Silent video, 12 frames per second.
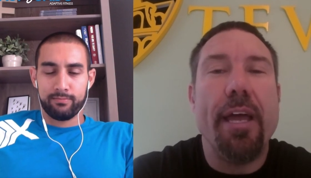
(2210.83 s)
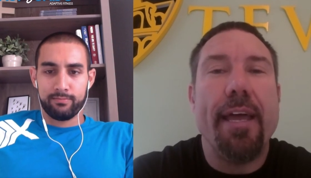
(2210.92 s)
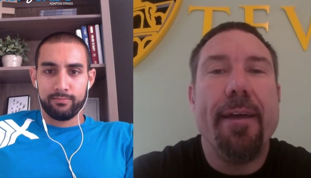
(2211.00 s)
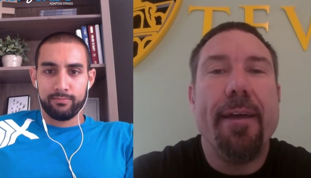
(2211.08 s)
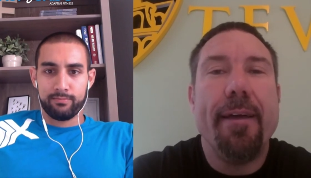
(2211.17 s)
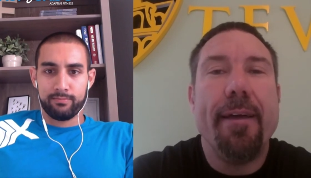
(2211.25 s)

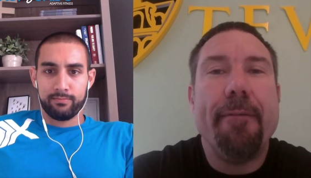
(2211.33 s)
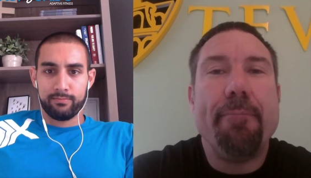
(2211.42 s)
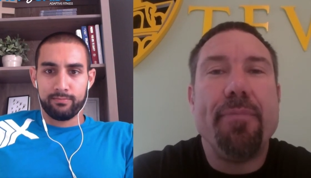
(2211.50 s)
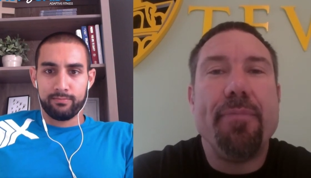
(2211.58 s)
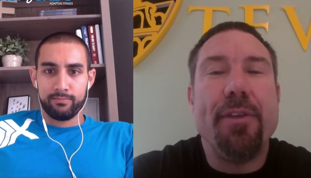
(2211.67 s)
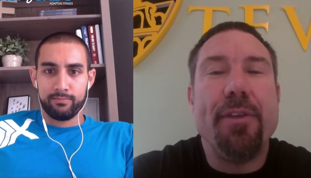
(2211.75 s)
Speaker 1: it,
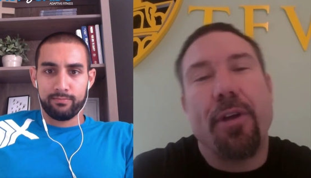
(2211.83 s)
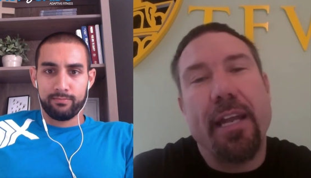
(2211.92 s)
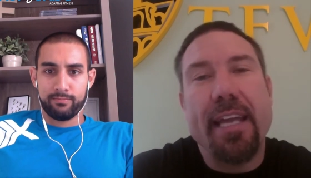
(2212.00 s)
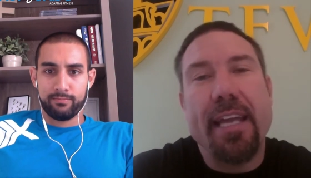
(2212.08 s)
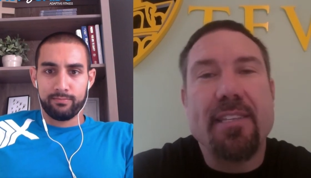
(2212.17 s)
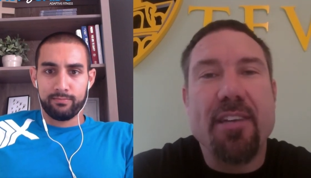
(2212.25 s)
you're going to
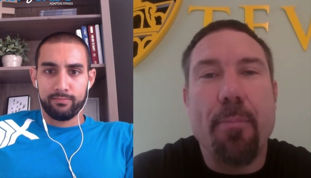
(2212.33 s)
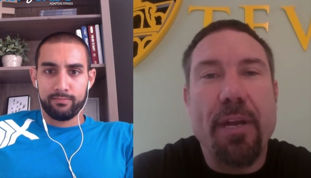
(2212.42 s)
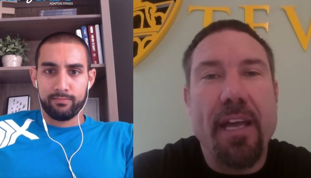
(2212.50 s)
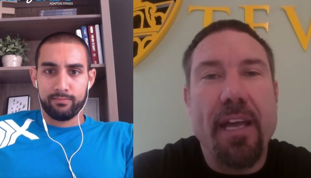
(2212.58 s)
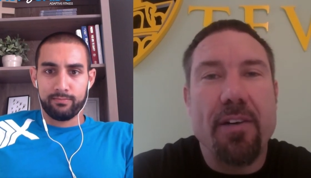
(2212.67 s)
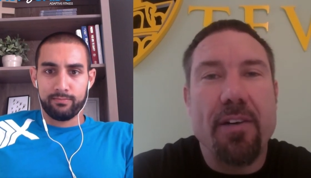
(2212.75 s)
get somebody
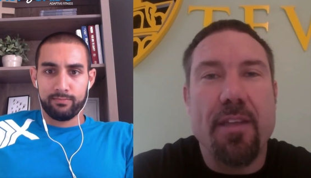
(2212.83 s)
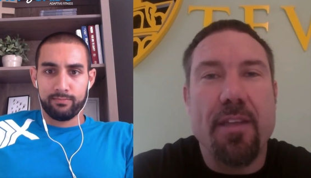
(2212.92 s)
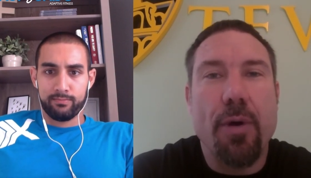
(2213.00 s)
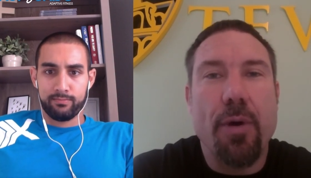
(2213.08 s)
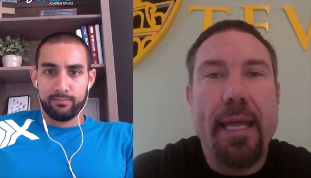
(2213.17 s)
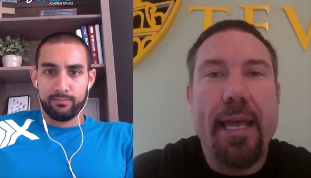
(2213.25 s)
else to do
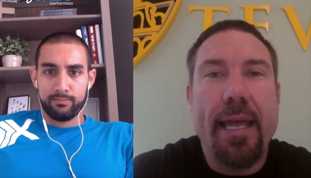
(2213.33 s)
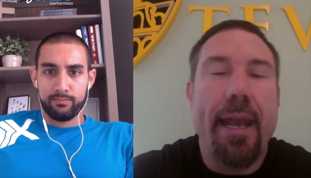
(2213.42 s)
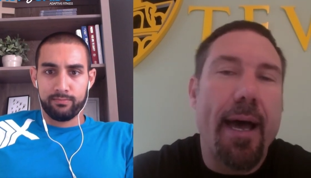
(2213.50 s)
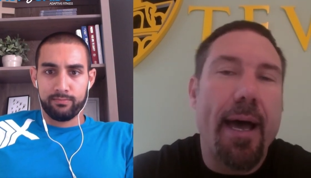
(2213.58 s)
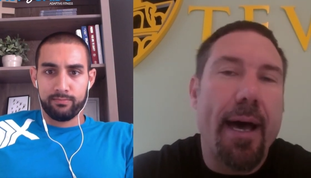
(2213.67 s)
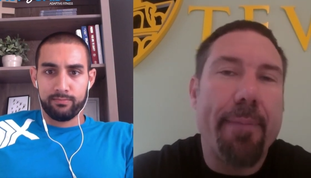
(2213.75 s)
it. And
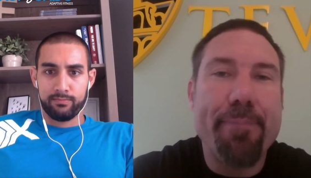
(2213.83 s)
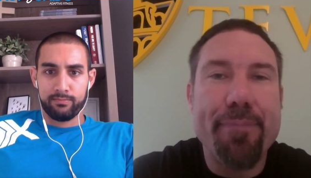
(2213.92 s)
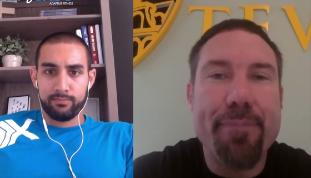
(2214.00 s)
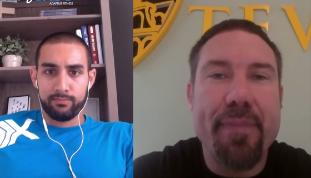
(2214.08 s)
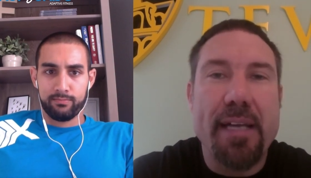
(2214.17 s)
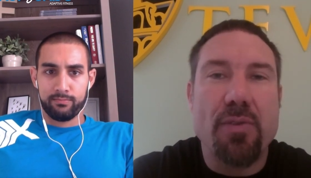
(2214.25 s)
uh,
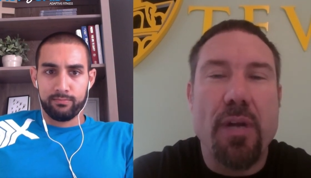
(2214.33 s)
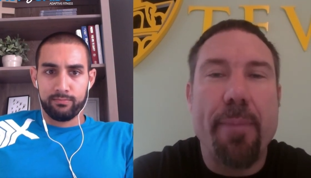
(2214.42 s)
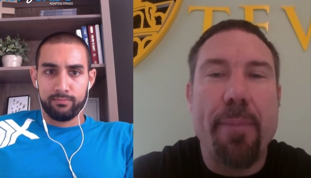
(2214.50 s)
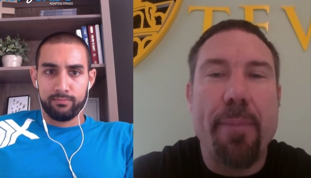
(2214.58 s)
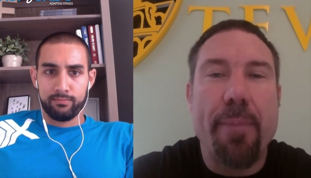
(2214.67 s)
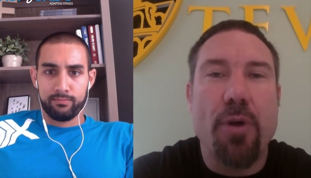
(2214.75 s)
that's what I've
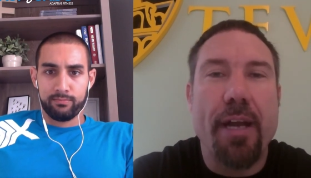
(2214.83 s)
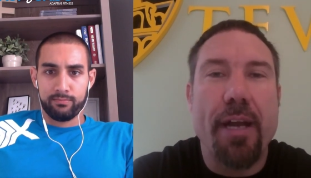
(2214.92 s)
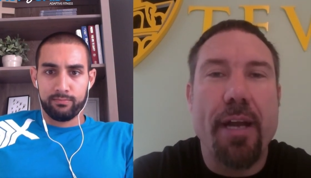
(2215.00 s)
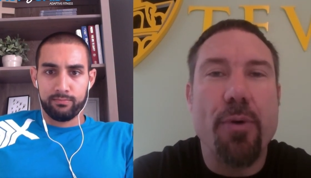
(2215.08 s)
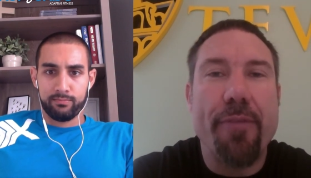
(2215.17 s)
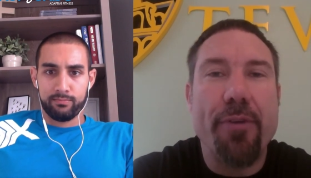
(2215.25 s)
been trying to
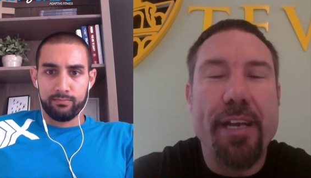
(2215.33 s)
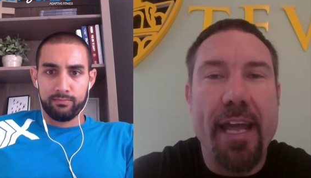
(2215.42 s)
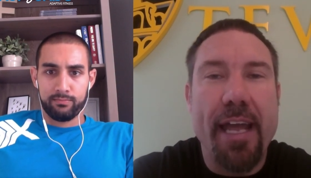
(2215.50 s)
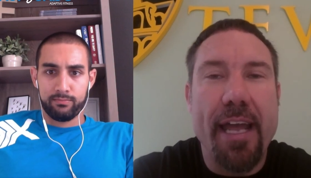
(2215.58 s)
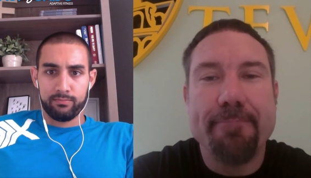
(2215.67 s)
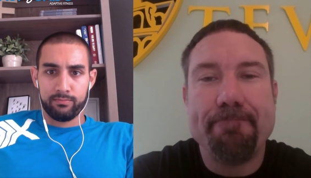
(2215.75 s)
do every day.
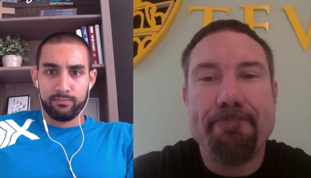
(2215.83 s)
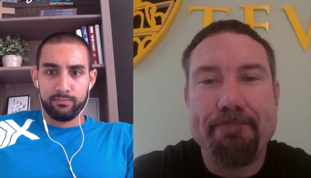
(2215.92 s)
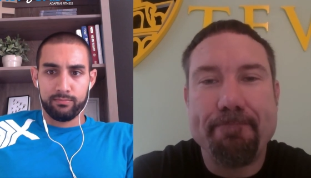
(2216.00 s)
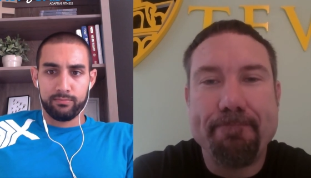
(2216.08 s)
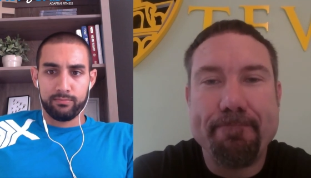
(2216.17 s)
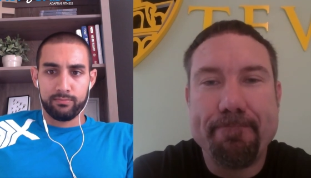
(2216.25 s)

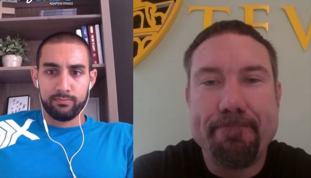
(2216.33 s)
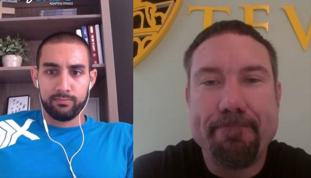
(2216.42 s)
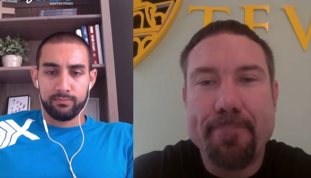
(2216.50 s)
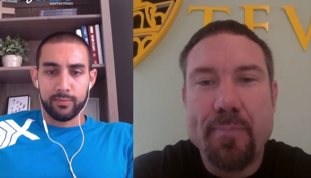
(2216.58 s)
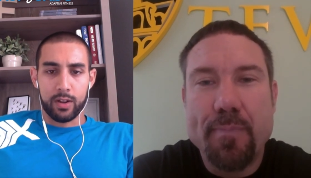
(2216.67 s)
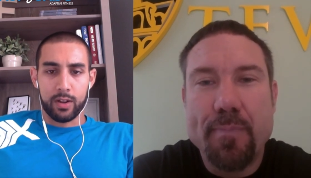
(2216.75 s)

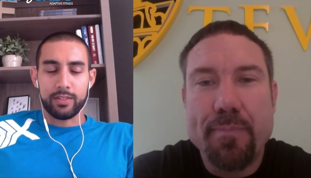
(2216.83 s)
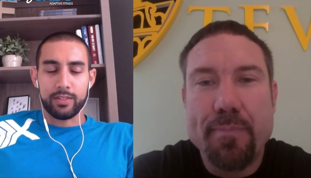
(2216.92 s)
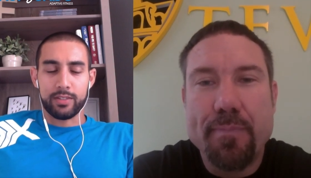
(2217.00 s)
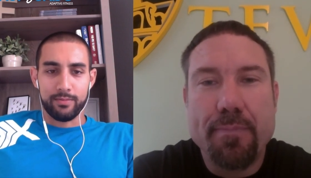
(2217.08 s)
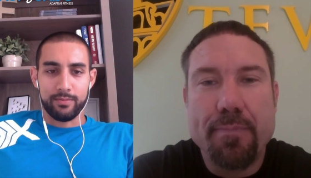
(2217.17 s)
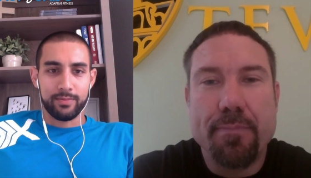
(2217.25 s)
Speaker 2: Awesome,
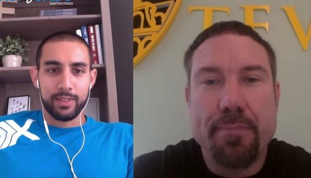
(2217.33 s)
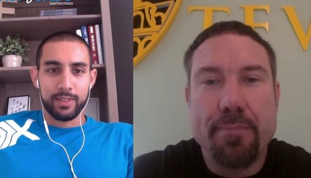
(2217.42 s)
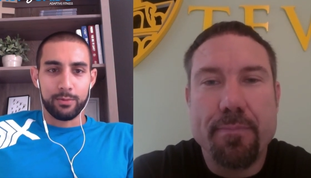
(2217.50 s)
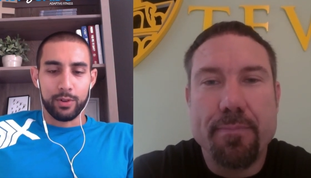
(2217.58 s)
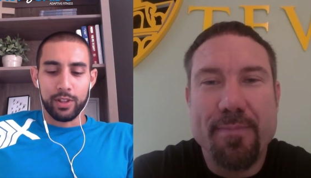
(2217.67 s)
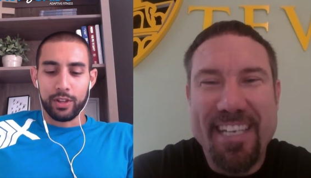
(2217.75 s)

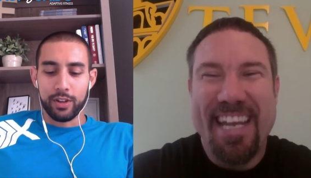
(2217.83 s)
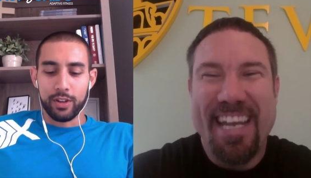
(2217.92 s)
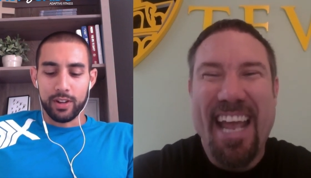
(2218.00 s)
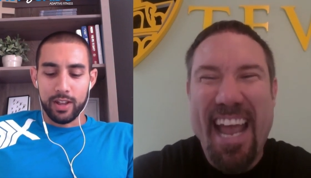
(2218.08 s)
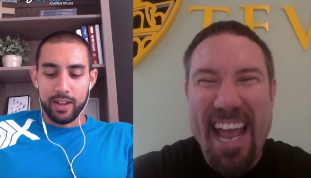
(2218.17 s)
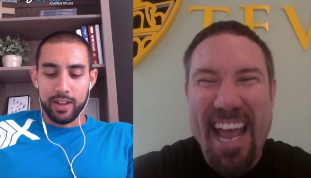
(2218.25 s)
really good uh,